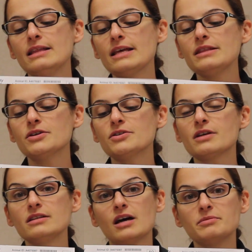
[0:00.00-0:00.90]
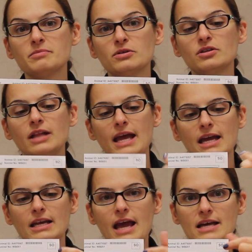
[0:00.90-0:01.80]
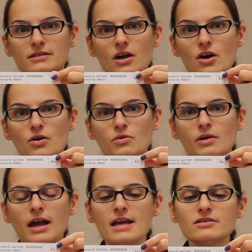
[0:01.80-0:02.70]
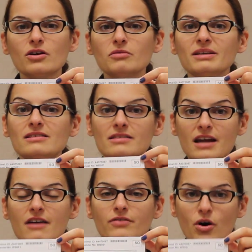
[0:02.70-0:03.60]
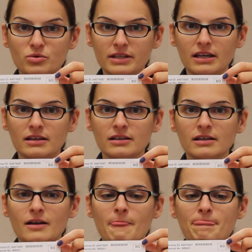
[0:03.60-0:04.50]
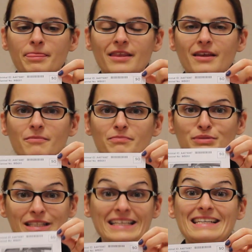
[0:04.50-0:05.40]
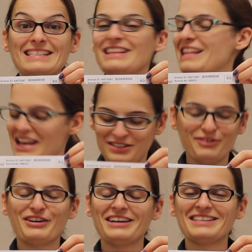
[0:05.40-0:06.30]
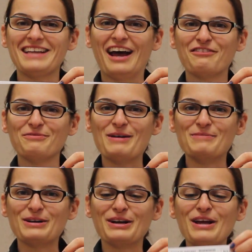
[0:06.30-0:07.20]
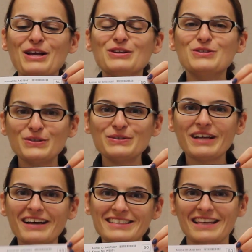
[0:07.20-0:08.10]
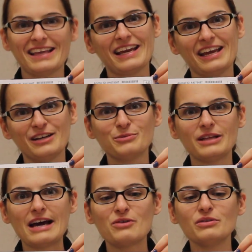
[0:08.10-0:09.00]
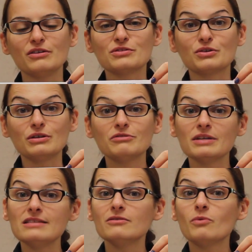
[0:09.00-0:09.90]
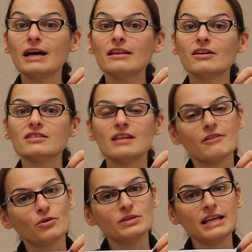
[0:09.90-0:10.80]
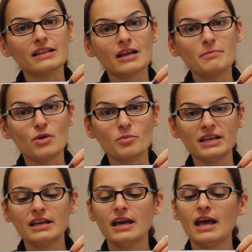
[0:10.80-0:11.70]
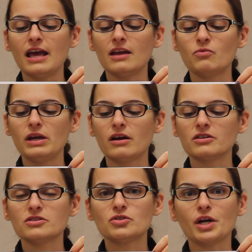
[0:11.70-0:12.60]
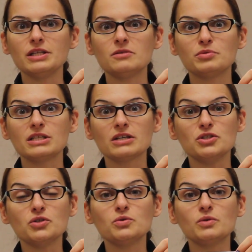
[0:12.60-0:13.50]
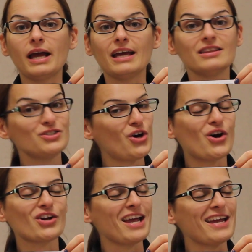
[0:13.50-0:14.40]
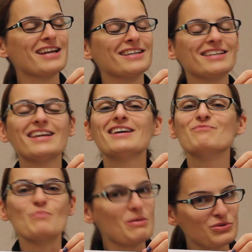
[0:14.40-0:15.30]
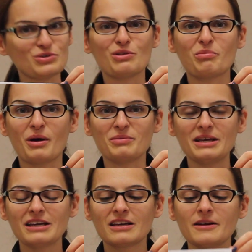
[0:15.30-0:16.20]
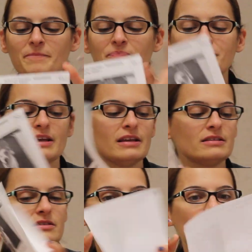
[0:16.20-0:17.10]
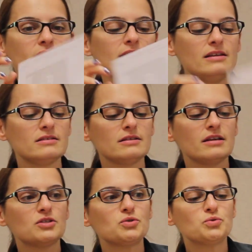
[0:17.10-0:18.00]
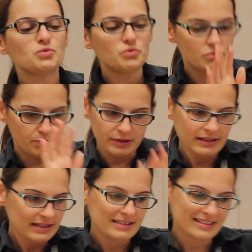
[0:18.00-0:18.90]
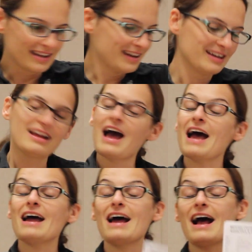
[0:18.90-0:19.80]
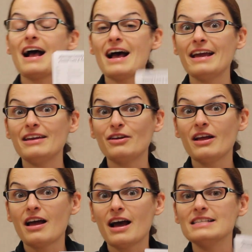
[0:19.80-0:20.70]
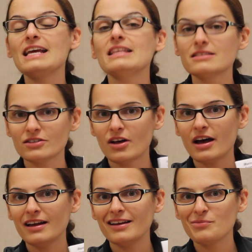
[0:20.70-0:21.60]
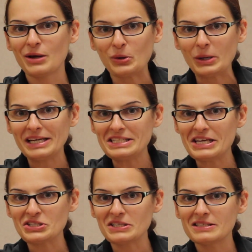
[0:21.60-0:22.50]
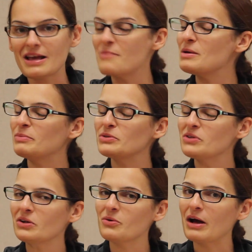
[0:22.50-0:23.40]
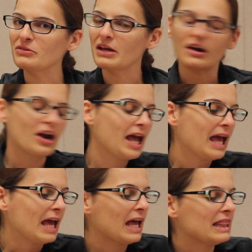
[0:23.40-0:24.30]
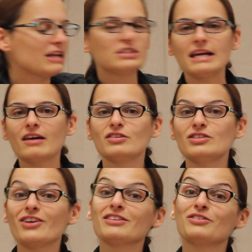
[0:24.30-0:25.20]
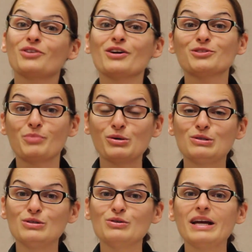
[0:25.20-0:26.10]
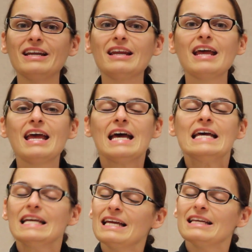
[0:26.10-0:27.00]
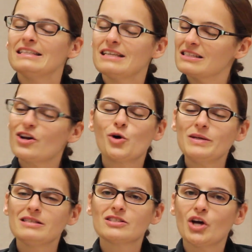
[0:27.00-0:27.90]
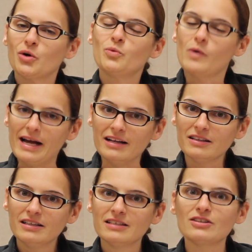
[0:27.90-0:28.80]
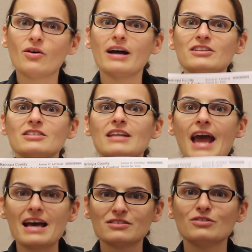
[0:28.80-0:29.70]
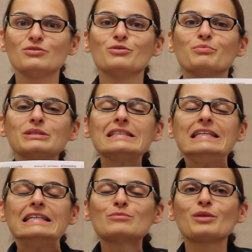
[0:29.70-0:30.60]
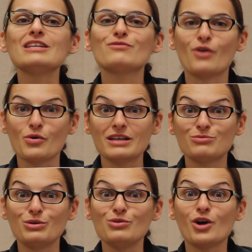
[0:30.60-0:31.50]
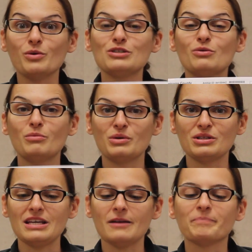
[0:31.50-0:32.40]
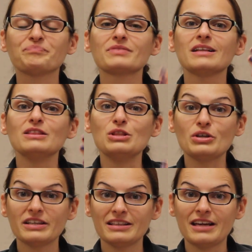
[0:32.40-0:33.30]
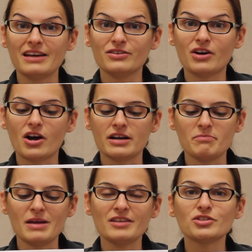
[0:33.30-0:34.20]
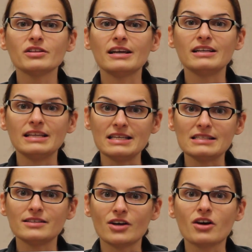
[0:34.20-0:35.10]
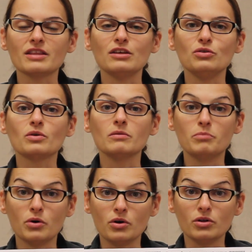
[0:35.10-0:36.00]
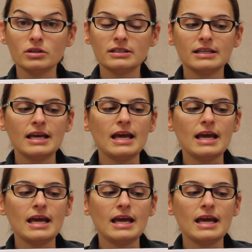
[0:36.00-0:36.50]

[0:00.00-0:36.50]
Then there's adoptable and SO. SO means staff only. Please, unless you are a staff member, do not take that animal out. There's a good reason why they're staff only at that moment, and we are just trying to protect you and the dog and members of the public. So it is, please, I say this a lot in my orientations, and people still go out there and they'll take out a dog that they're not supposed to, and it doesn't always go well. So I just ask you to please, please focus when you go into a building. Look at the kennel card and make sure that it is a dog that you can pull.